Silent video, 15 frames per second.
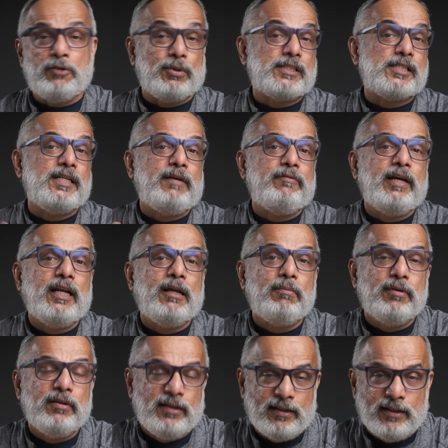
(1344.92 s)
wasn't
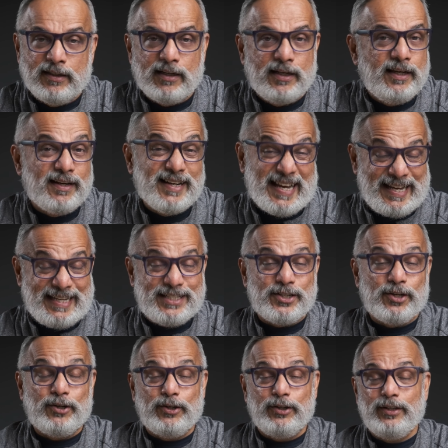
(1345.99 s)
available earlier at
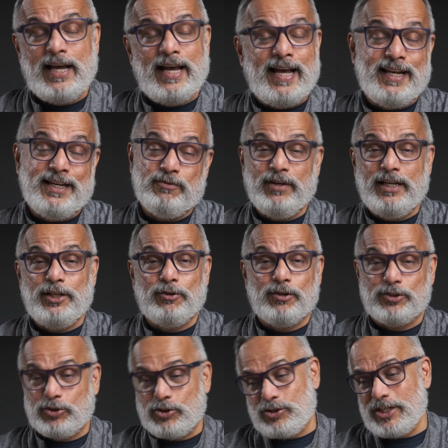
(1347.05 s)
all. And when you are
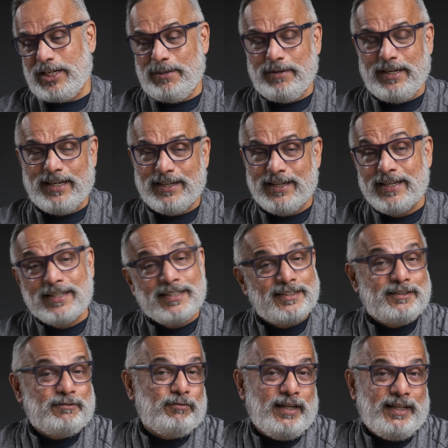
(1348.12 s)
streaming,
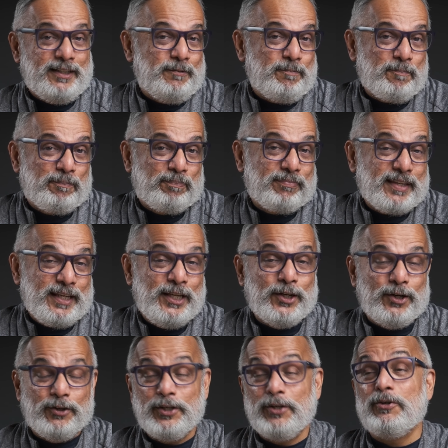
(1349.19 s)
well,
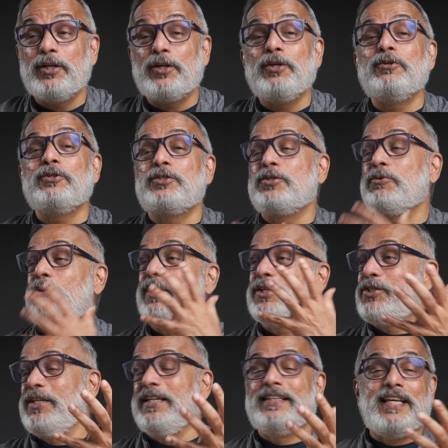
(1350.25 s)
you are used to
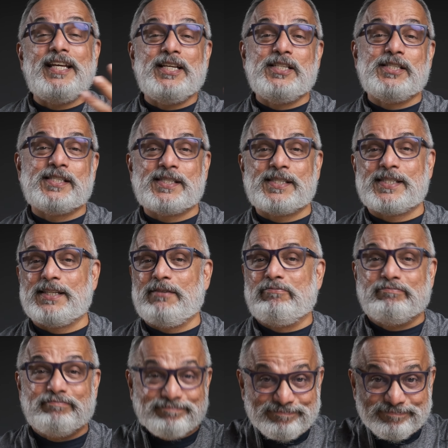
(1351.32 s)
watching these
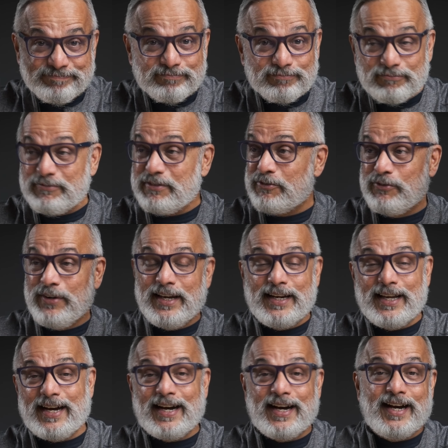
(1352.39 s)
real
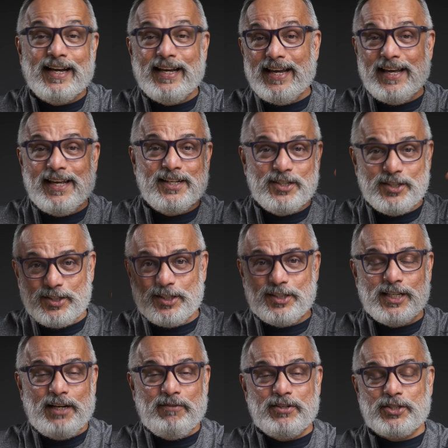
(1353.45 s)
high-end
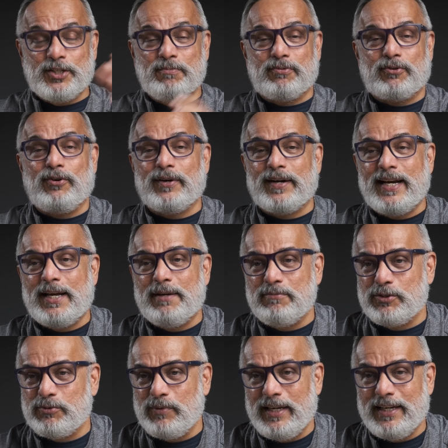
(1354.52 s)
television
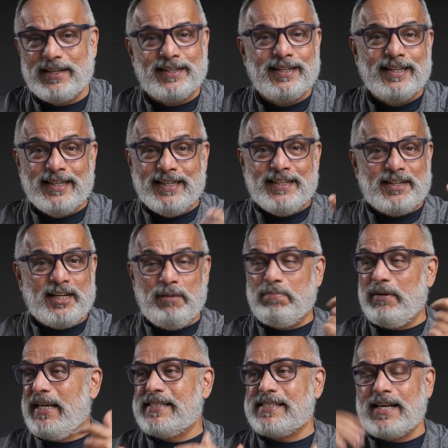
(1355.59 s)
programs where
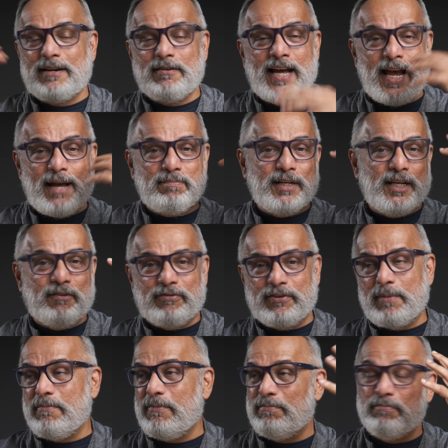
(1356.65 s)
replays are happening
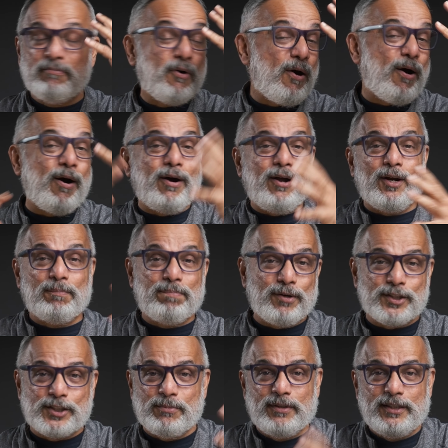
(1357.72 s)
from all
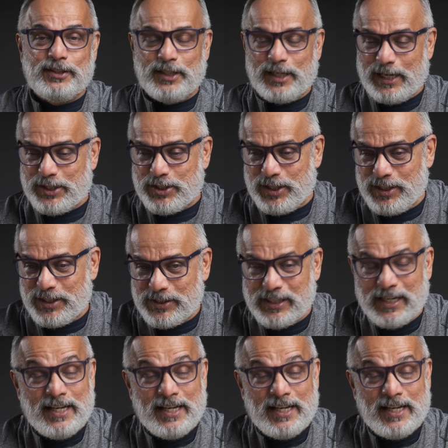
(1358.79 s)
possible directions.